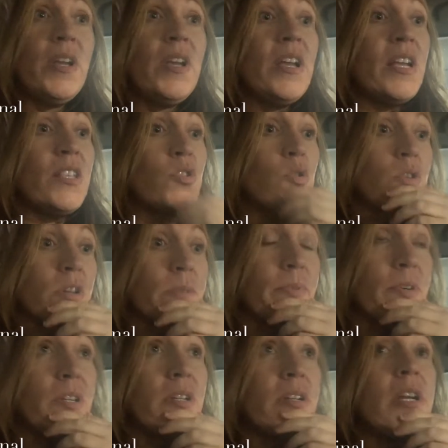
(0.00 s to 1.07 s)
it's
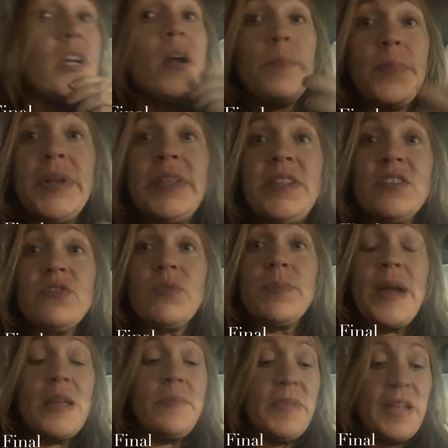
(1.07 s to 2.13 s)
horrible. But this
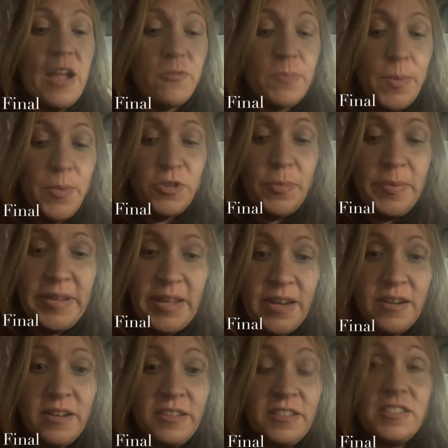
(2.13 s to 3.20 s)
reminds me, I remember at the
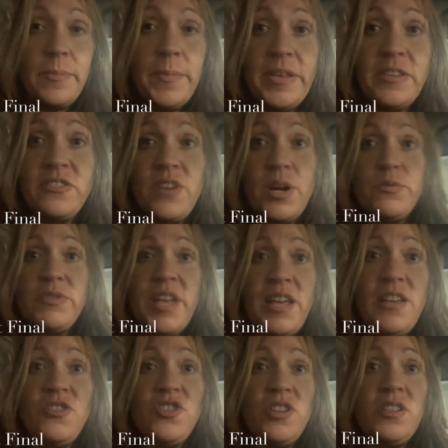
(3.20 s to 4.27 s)
beginning of the semester, I was
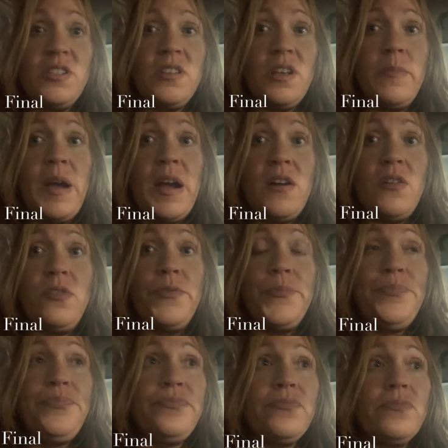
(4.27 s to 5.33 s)
anxious about,
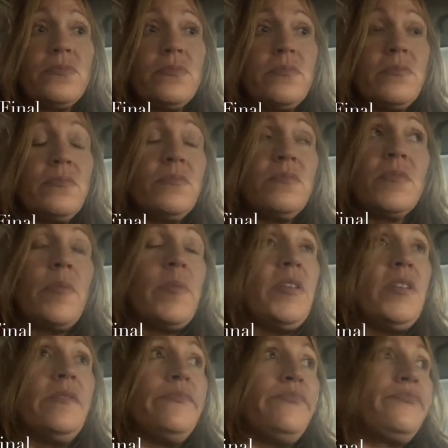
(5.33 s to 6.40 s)

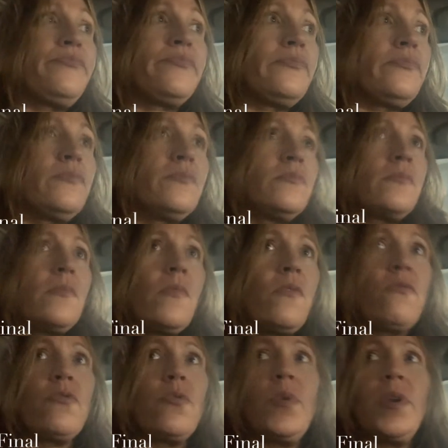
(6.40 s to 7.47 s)

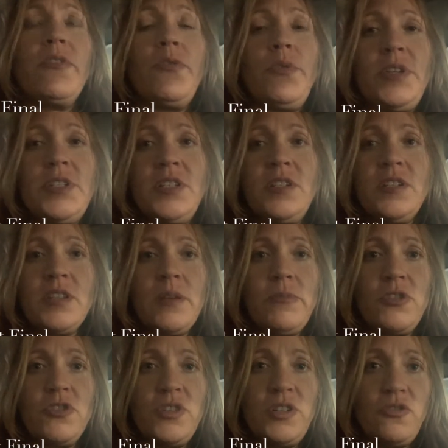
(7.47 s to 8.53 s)
for whatever reason, to some
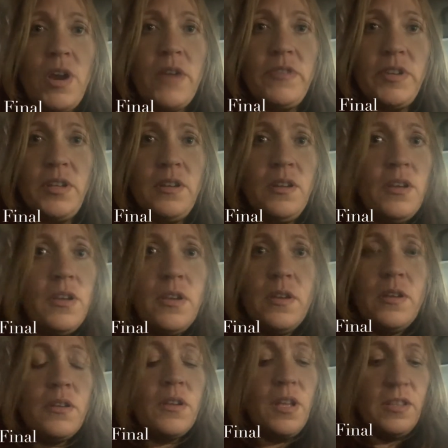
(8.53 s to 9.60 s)
degree, driving
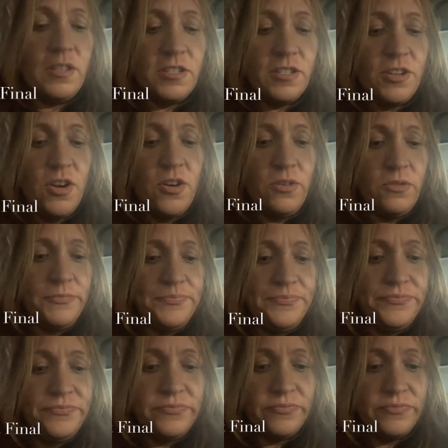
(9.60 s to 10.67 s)
in the snow,
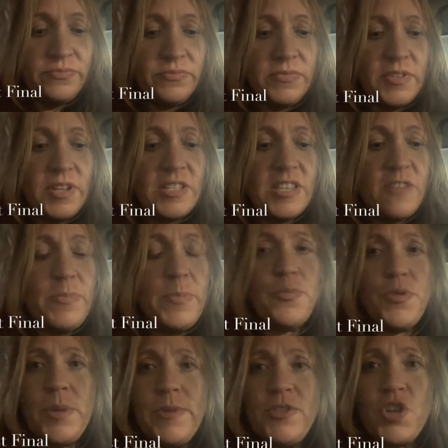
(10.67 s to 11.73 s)
because I've been
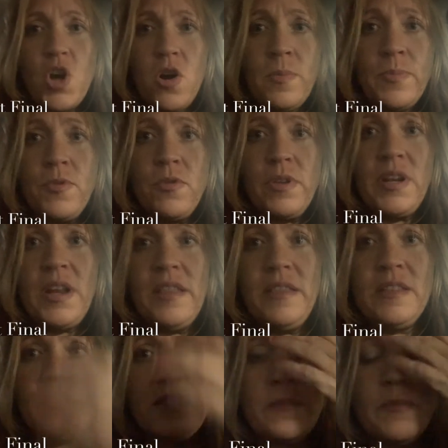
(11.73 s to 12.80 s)
pretty much carpooling, and
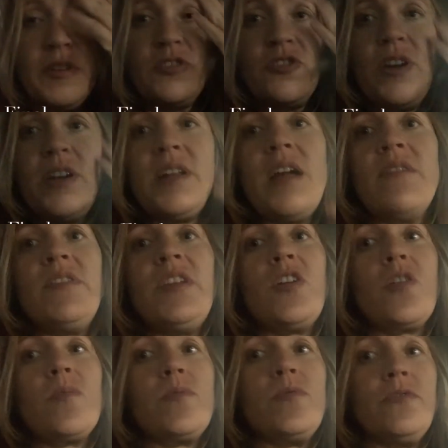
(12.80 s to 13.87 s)
this semester I didn't have any
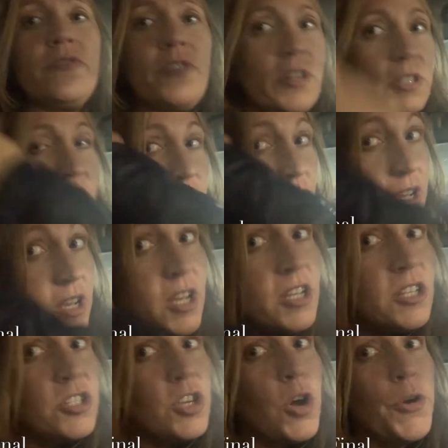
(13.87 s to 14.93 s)
carpool friends.
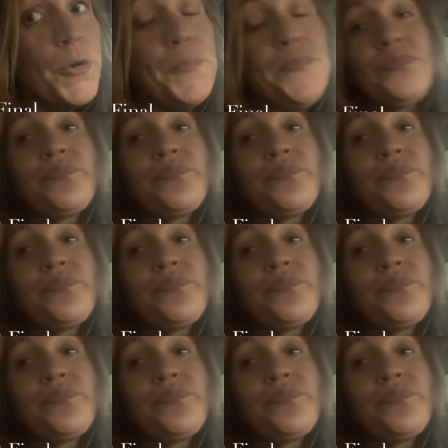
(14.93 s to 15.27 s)
So